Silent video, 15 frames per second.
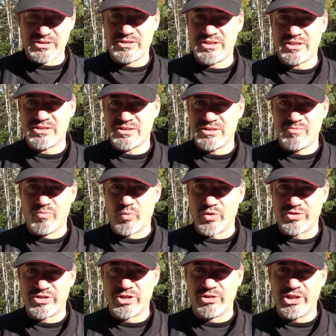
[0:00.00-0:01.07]
it just
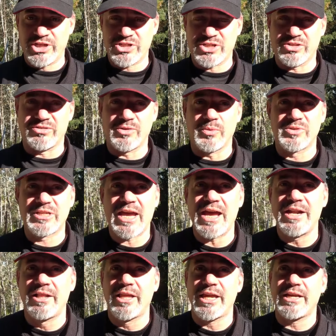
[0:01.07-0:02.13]
was delicious. It was
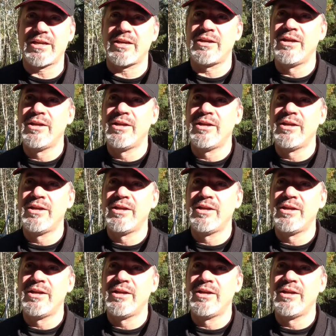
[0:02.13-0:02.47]
kind of like